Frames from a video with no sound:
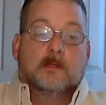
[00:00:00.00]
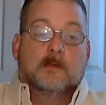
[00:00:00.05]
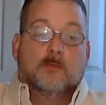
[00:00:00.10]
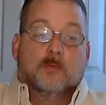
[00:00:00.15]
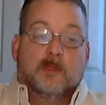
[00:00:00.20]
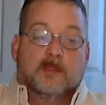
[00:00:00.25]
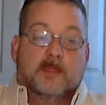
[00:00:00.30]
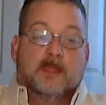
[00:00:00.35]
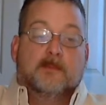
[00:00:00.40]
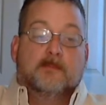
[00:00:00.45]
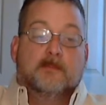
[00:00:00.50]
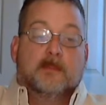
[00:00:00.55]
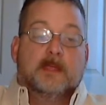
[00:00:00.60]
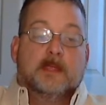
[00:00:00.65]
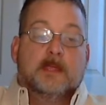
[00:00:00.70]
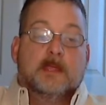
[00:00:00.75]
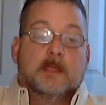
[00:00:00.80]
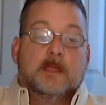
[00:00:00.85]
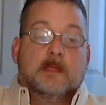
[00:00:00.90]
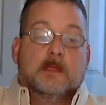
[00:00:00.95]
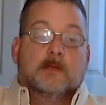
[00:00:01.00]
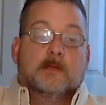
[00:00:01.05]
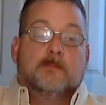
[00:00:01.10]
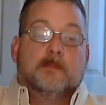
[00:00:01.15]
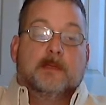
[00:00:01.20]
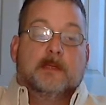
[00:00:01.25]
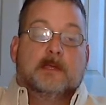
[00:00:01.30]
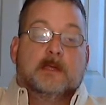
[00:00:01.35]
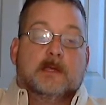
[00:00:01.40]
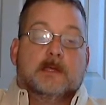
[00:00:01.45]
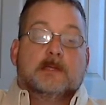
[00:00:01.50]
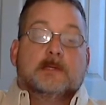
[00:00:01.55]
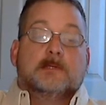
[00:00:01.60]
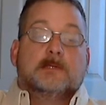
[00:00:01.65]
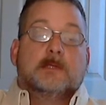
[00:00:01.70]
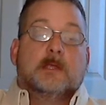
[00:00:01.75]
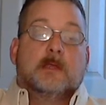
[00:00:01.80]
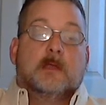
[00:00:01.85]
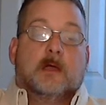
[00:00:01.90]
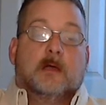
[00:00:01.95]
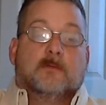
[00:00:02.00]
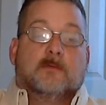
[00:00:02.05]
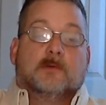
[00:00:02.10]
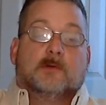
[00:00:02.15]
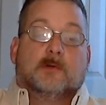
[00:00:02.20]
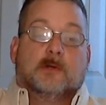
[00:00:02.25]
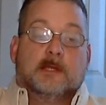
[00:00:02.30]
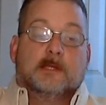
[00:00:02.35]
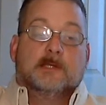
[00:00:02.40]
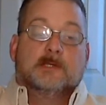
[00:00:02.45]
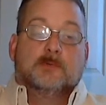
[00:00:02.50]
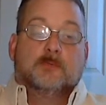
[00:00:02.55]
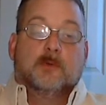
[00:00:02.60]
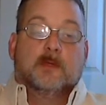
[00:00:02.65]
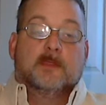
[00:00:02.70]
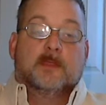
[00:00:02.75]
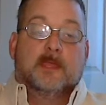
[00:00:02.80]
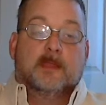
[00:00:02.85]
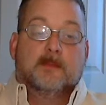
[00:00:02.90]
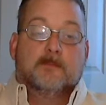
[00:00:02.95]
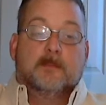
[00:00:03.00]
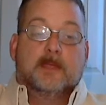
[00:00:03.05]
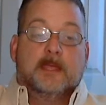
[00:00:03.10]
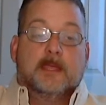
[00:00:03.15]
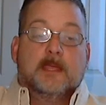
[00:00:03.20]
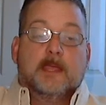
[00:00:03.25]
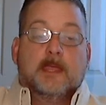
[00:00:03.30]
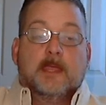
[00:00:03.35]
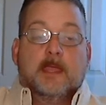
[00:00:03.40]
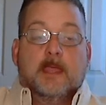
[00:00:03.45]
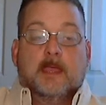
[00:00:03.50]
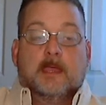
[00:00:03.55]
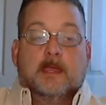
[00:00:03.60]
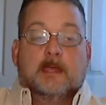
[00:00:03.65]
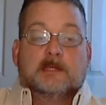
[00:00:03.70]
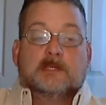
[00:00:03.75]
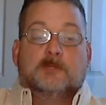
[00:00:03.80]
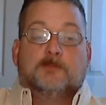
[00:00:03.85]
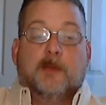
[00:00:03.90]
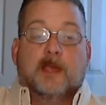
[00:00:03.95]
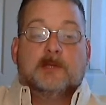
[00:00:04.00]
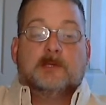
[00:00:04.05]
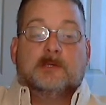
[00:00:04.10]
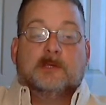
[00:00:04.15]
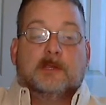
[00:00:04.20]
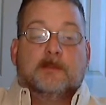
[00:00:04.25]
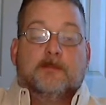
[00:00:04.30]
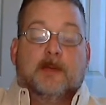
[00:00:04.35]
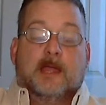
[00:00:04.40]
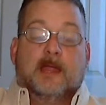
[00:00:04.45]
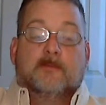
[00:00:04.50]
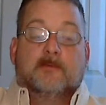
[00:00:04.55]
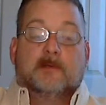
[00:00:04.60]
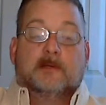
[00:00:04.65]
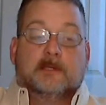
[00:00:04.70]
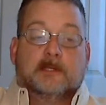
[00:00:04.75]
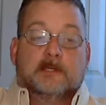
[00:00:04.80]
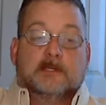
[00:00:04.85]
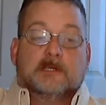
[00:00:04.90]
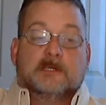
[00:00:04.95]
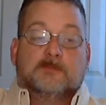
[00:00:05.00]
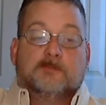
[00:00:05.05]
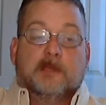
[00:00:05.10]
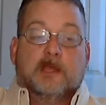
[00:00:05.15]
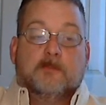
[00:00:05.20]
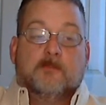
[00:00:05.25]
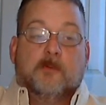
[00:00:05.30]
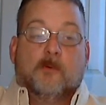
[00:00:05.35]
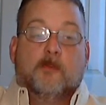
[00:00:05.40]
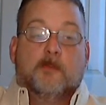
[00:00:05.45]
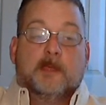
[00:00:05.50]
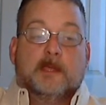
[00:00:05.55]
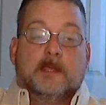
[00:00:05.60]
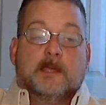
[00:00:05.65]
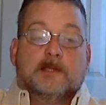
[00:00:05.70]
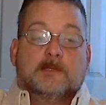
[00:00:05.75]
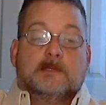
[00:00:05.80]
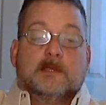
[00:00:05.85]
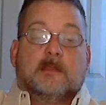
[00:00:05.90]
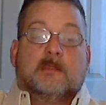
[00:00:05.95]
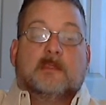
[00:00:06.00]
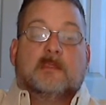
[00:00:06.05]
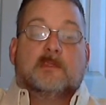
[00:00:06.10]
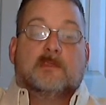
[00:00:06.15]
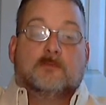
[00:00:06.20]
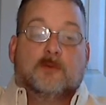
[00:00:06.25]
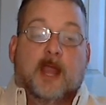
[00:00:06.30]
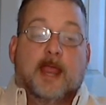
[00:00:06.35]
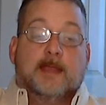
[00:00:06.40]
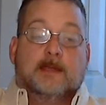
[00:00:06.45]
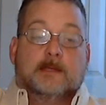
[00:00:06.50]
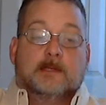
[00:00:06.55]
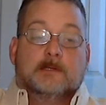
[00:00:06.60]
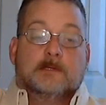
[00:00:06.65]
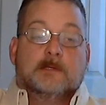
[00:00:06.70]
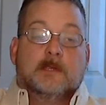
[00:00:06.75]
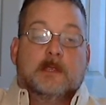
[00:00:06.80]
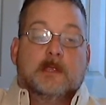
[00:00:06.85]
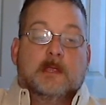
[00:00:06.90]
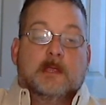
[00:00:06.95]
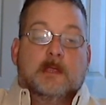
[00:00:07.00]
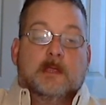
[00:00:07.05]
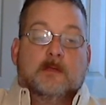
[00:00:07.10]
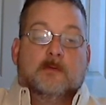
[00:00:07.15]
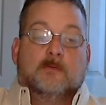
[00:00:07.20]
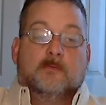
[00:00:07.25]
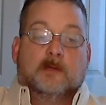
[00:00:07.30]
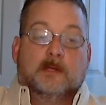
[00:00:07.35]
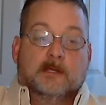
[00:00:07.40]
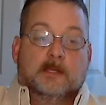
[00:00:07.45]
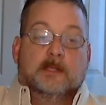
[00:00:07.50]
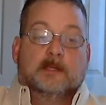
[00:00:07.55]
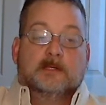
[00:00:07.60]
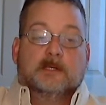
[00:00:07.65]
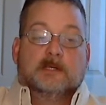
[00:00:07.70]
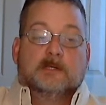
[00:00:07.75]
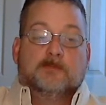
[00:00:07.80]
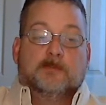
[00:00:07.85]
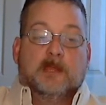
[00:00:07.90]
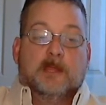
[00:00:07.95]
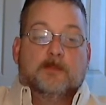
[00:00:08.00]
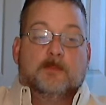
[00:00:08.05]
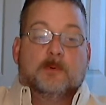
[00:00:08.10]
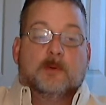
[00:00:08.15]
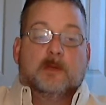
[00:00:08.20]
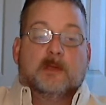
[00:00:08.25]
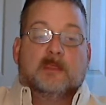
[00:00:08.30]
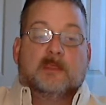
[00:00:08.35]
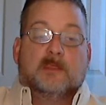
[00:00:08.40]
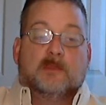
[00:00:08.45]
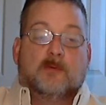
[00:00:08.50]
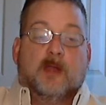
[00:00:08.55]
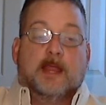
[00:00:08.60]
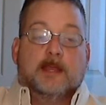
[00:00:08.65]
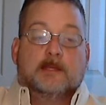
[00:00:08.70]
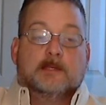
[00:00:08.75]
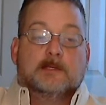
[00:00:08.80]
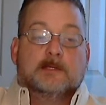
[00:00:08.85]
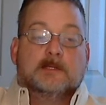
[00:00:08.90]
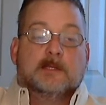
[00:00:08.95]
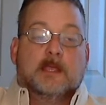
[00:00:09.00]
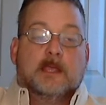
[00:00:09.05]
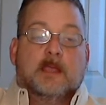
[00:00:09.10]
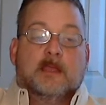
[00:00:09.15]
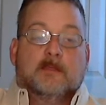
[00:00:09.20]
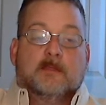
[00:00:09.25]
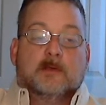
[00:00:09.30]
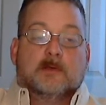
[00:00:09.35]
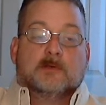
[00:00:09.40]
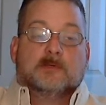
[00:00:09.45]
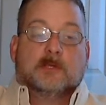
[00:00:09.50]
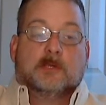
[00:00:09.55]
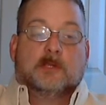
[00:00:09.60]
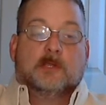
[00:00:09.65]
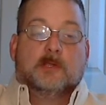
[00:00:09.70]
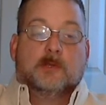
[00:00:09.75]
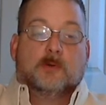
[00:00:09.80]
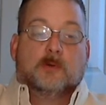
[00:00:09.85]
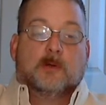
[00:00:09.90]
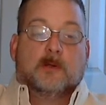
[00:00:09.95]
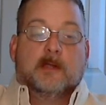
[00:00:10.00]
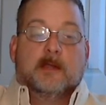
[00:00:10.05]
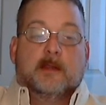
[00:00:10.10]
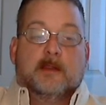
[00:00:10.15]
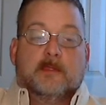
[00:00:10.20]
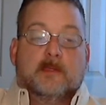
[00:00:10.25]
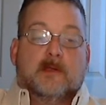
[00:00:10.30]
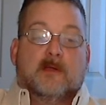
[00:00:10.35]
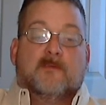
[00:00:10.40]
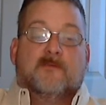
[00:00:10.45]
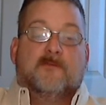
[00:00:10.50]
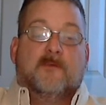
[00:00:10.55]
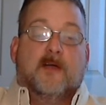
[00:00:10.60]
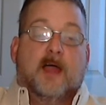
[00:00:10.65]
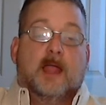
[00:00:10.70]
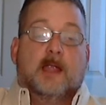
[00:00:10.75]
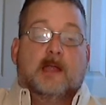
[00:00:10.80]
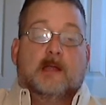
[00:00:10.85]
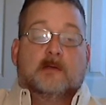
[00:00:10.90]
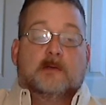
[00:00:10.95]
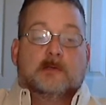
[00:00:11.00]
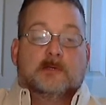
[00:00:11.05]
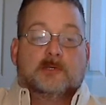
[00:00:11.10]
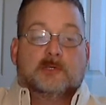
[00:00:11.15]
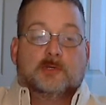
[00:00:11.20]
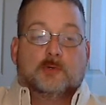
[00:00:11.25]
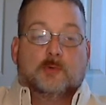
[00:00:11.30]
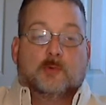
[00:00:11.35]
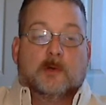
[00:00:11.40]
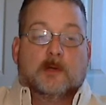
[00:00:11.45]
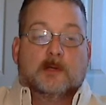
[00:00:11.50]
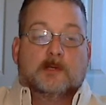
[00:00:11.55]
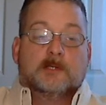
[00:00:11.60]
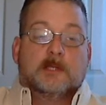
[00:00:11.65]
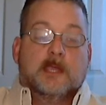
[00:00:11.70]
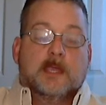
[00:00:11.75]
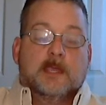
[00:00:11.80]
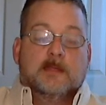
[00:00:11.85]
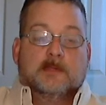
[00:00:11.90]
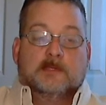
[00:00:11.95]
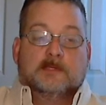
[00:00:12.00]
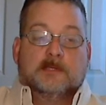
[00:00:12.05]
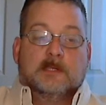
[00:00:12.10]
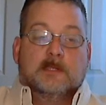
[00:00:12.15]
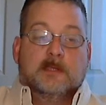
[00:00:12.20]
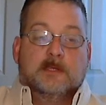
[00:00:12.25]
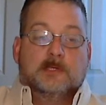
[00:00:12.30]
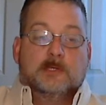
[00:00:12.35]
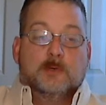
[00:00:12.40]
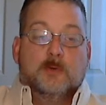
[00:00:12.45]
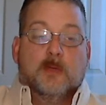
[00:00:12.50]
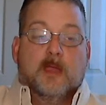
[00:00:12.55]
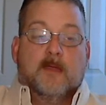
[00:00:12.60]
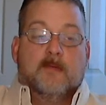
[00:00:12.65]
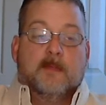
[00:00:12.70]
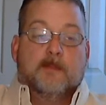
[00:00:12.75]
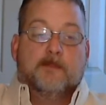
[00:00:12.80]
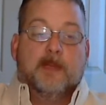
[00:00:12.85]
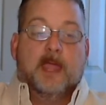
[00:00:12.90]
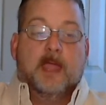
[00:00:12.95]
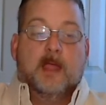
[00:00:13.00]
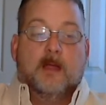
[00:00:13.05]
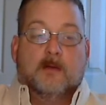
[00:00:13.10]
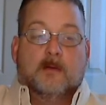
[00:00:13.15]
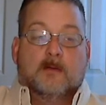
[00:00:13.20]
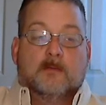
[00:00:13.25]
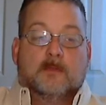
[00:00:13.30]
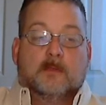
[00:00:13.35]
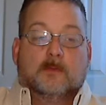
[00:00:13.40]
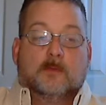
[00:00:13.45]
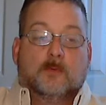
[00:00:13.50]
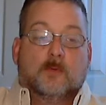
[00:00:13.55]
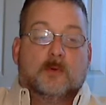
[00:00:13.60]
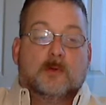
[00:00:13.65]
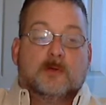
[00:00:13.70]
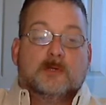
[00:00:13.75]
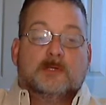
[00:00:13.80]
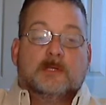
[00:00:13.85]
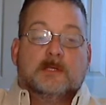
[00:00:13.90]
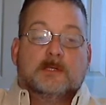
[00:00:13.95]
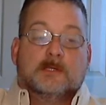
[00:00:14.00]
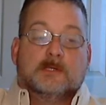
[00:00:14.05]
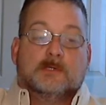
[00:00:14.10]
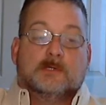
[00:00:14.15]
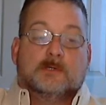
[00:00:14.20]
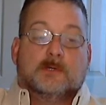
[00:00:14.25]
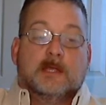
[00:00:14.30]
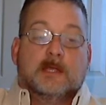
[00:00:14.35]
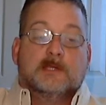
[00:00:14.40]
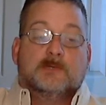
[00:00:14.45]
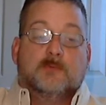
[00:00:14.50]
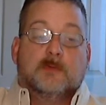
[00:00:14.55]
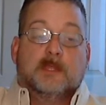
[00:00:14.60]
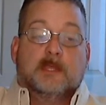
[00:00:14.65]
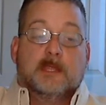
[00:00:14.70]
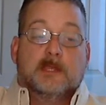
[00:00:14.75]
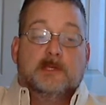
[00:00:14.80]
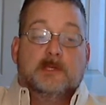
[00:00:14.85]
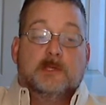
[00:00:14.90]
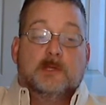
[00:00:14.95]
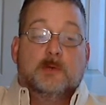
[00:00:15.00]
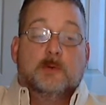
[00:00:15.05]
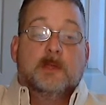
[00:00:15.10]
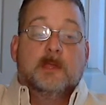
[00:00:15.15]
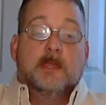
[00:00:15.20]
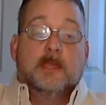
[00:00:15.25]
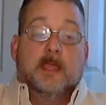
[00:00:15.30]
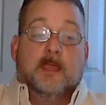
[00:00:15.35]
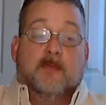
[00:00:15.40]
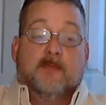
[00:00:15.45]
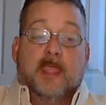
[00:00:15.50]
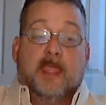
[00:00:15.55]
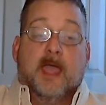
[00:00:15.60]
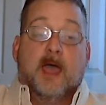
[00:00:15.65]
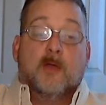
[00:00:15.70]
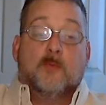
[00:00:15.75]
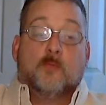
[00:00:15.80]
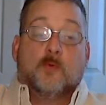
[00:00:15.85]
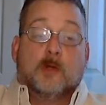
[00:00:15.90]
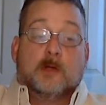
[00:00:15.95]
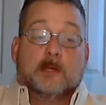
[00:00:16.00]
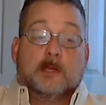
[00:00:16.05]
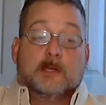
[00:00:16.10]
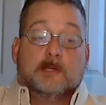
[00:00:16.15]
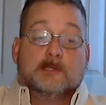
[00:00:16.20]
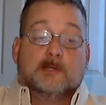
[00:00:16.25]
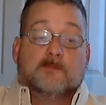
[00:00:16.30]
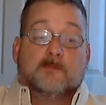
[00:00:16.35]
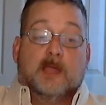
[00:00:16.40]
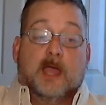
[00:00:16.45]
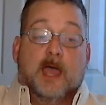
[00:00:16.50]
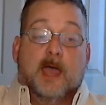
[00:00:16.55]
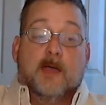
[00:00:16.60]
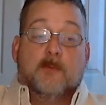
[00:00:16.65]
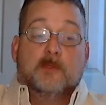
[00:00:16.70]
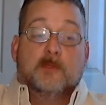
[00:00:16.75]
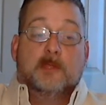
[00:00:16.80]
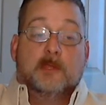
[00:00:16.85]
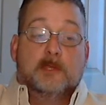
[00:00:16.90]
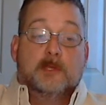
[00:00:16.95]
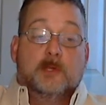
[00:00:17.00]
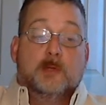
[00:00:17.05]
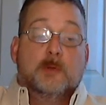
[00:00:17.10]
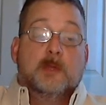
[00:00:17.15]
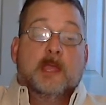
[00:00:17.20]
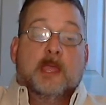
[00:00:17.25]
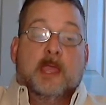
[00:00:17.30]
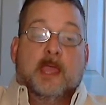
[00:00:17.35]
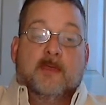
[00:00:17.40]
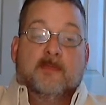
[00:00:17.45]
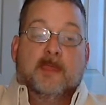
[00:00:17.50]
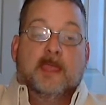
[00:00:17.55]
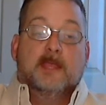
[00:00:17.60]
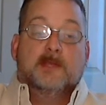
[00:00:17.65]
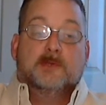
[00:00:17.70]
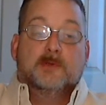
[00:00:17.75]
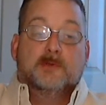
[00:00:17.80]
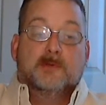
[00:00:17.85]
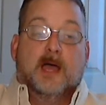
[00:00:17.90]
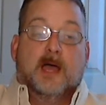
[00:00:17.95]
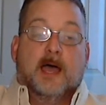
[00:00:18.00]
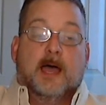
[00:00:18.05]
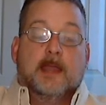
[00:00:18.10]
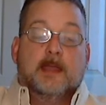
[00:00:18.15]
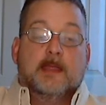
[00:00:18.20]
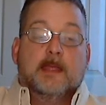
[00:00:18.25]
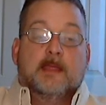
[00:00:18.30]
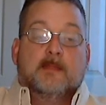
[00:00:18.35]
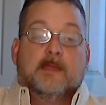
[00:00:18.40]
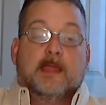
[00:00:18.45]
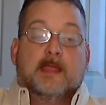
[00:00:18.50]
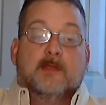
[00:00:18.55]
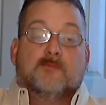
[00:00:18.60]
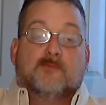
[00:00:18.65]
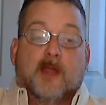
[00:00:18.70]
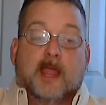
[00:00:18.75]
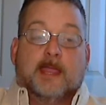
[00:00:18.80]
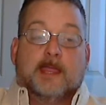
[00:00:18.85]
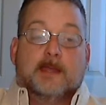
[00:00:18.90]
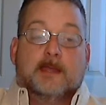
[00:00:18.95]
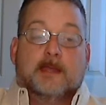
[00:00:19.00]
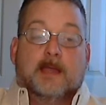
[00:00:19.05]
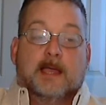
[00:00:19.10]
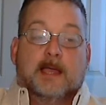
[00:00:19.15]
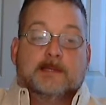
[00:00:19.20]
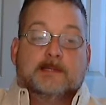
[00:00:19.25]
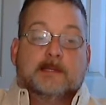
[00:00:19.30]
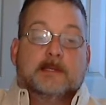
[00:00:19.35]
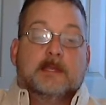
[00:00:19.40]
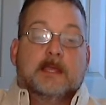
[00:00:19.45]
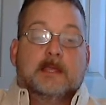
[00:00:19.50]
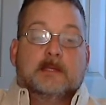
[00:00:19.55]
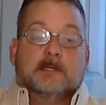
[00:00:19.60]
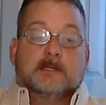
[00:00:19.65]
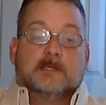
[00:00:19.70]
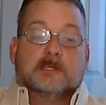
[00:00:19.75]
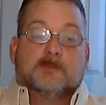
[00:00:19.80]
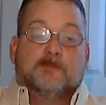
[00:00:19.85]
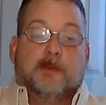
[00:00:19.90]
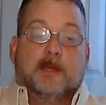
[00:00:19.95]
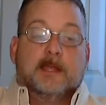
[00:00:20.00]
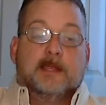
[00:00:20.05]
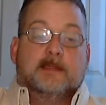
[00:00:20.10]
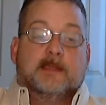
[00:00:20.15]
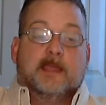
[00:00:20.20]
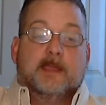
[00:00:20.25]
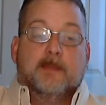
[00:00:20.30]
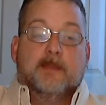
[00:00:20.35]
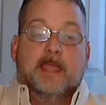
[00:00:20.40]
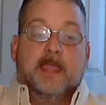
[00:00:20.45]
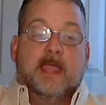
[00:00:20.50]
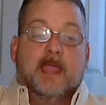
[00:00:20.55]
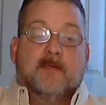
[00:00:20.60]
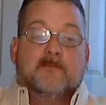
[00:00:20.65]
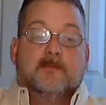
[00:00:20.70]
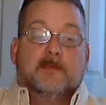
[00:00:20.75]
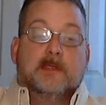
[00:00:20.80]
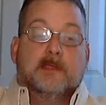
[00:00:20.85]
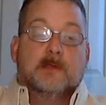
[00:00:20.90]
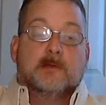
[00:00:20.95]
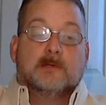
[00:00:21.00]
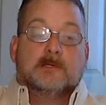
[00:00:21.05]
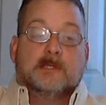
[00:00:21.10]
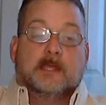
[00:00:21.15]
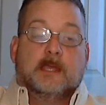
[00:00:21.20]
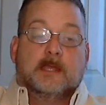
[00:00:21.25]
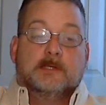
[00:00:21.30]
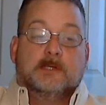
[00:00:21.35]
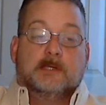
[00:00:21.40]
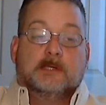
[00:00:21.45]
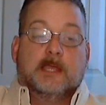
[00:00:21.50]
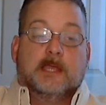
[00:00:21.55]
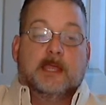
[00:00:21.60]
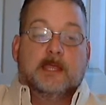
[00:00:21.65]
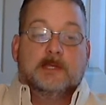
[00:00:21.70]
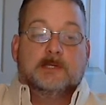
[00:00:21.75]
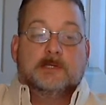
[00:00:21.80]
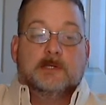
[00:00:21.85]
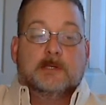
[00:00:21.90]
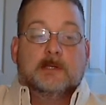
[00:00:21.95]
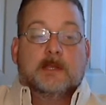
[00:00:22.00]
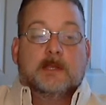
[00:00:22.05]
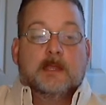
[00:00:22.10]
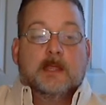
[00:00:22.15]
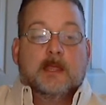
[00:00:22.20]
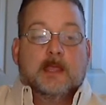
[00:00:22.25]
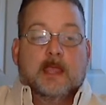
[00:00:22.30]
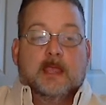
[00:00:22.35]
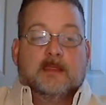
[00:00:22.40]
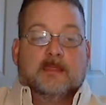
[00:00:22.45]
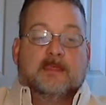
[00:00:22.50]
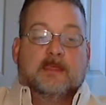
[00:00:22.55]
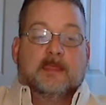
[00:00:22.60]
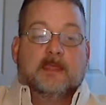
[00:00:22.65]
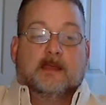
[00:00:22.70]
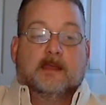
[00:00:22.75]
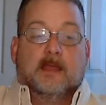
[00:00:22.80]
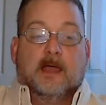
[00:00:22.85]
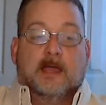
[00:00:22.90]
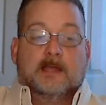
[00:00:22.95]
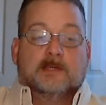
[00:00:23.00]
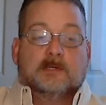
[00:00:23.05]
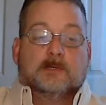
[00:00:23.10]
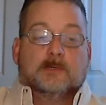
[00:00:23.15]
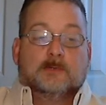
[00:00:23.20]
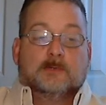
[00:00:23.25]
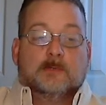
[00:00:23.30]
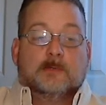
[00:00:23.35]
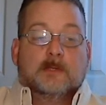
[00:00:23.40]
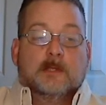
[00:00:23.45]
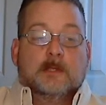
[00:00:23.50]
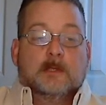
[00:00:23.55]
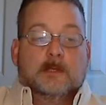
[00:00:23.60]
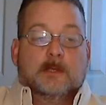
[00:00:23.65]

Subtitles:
within me, because of Christ within me, especially by religious people, because it threatens religious people. It threatens their security, their fire insurance, to see that you have the power of the Lord Jesus Christ within you and the outworkings of God within you, and they do not. They recognize it, despite they may have years of education and theological